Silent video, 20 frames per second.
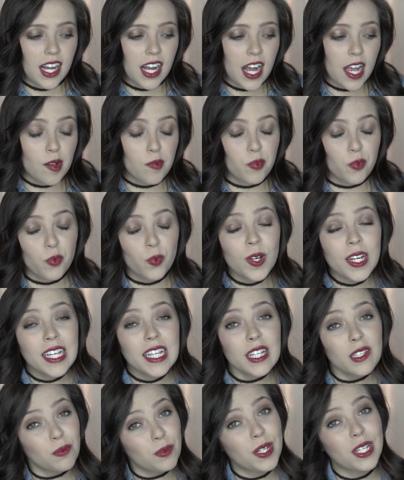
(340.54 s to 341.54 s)
I'm
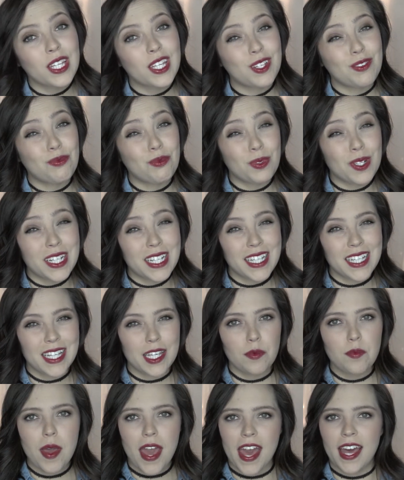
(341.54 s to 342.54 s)
really, really,
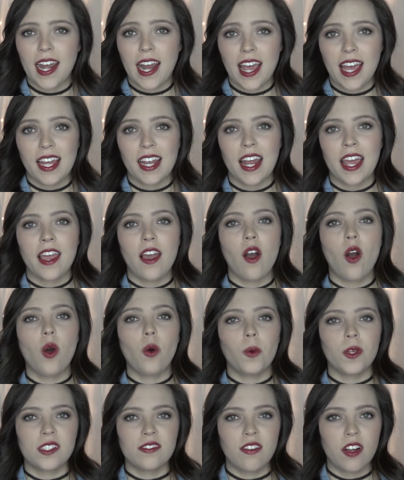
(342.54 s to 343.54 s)
really bad at. I
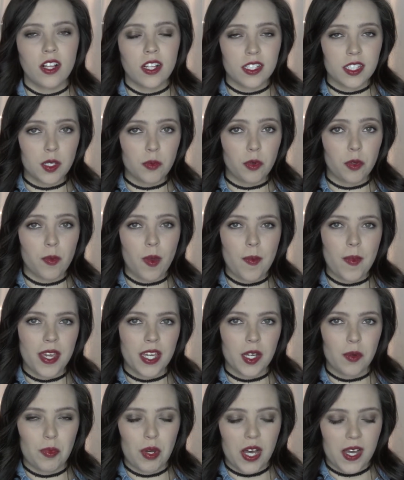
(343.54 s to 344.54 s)
always fall asleep with my
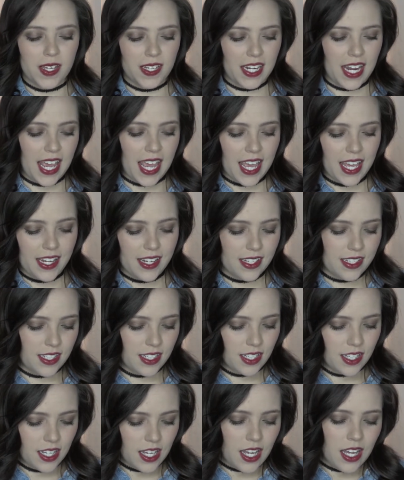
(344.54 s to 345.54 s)
makeup on and
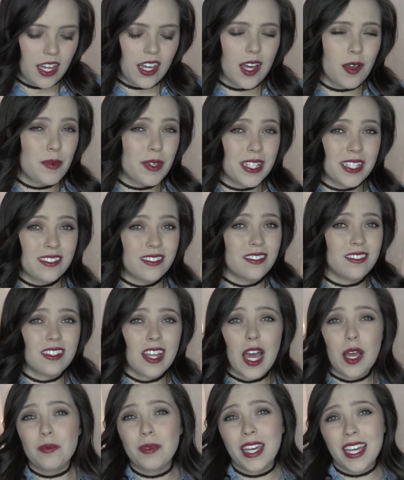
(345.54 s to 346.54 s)
I mean,
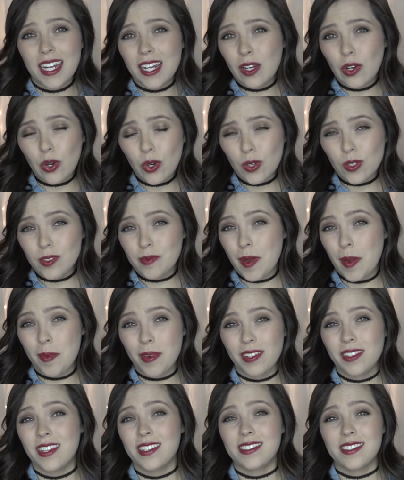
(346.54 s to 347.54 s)
I'm getting old. My
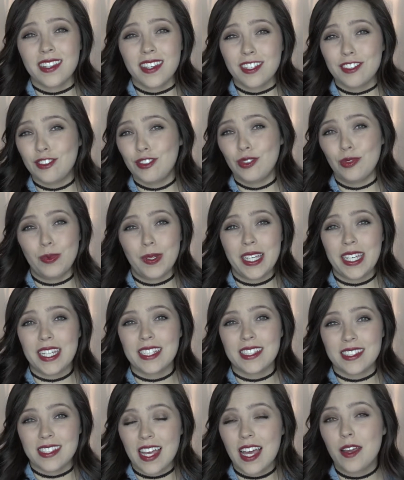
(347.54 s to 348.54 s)
birthday's in like two
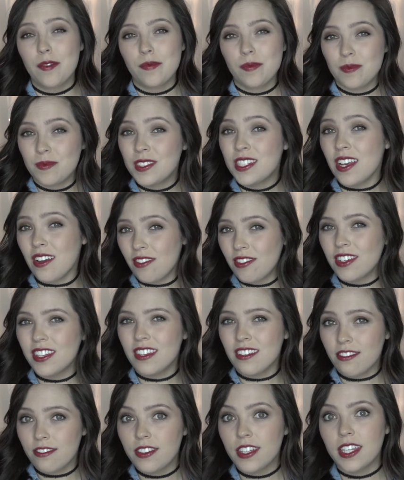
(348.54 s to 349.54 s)
weeks. I'm
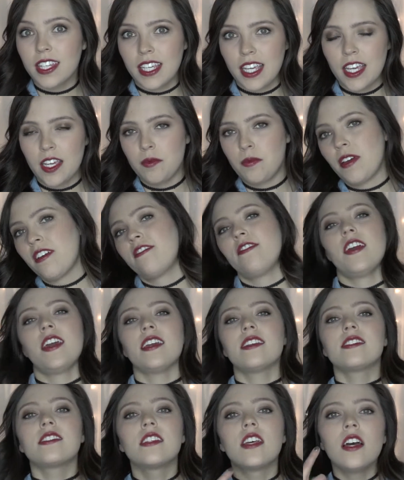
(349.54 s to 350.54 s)
definitely feeling it in my
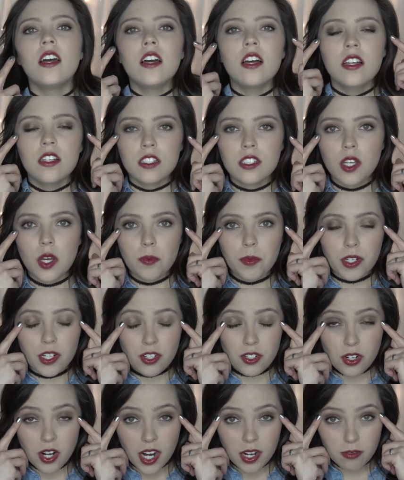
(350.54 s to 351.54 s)
face. So I'm gonna
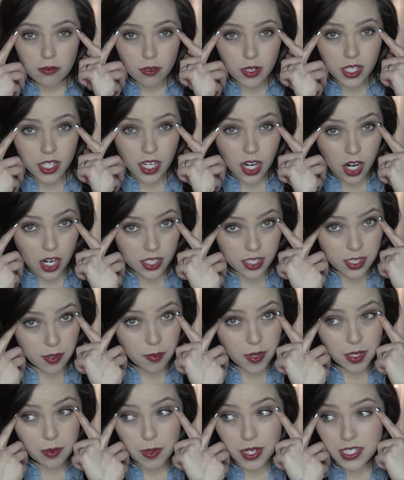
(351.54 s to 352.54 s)
try really hard to
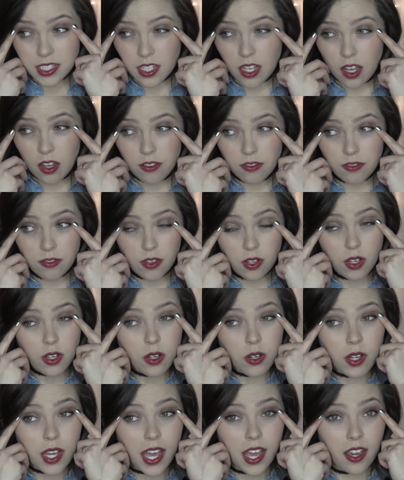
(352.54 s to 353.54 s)
make myself
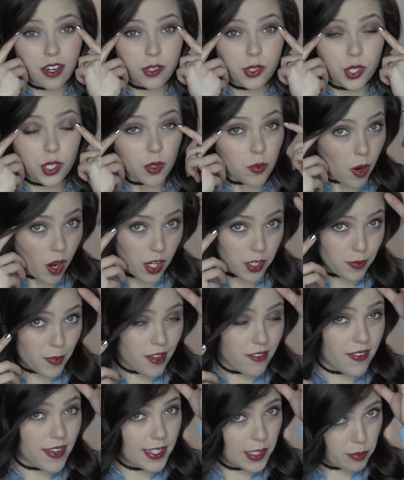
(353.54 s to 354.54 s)
actually wash my
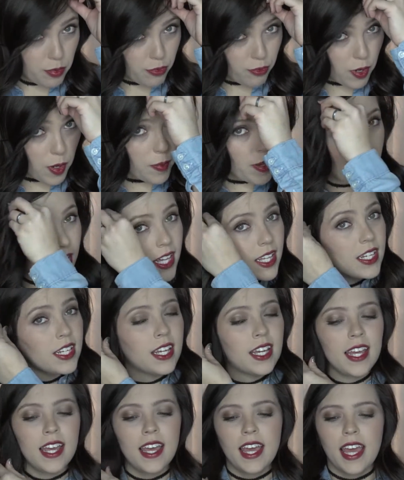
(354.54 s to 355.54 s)
face before bed.
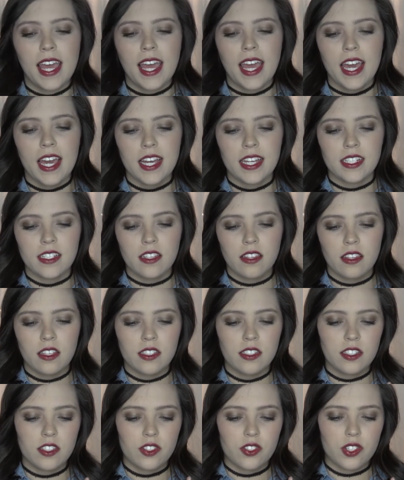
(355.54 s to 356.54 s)
And
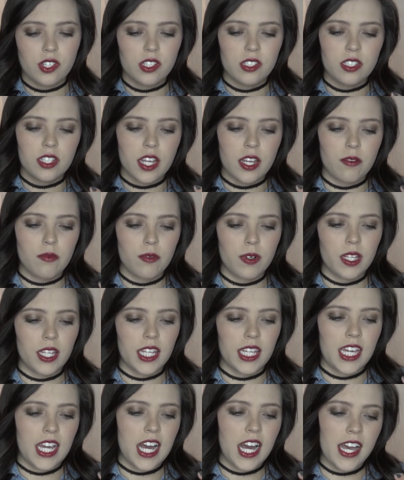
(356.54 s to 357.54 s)
this is just a
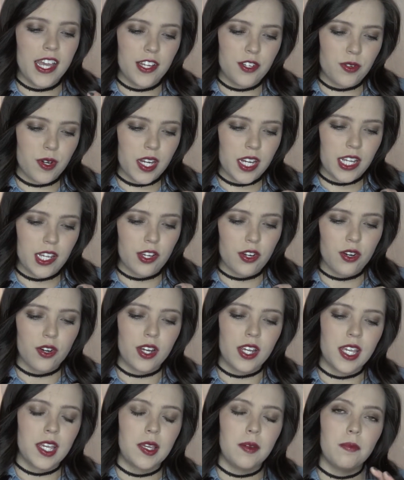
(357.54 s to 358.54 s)
really hydrating
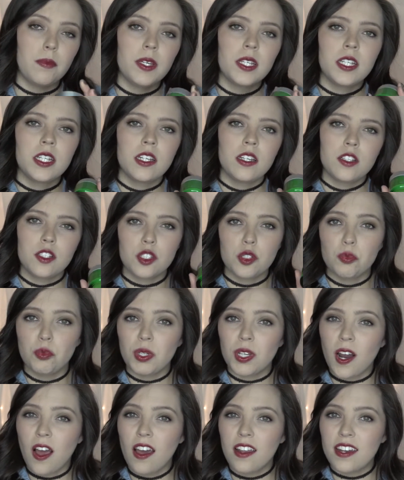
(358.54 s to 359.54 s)
cream to
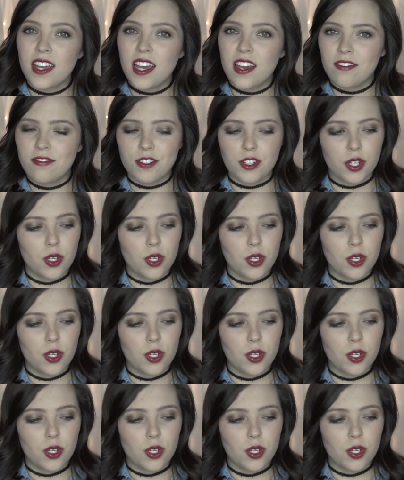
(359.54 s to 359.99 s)
put on after